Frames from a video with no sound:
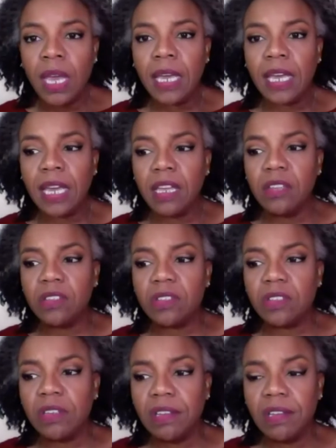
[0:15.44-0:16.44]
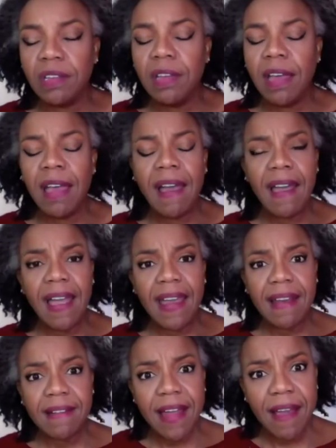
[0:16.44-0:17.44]
is, I
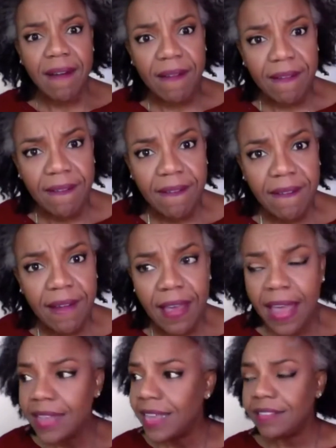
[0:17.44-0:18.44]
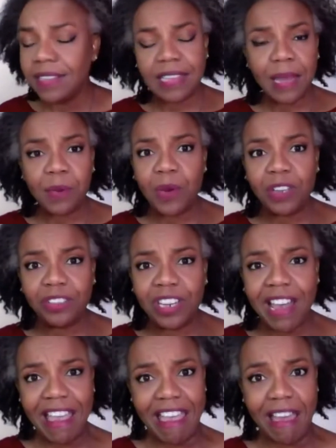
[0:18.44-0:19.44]
don't know. That's the same question
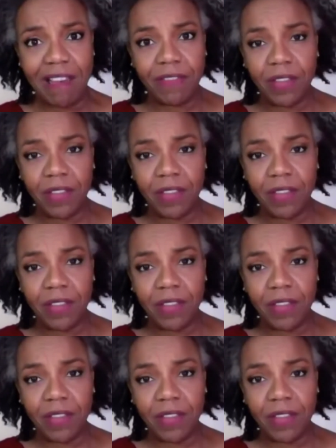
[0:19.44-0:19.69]
I have.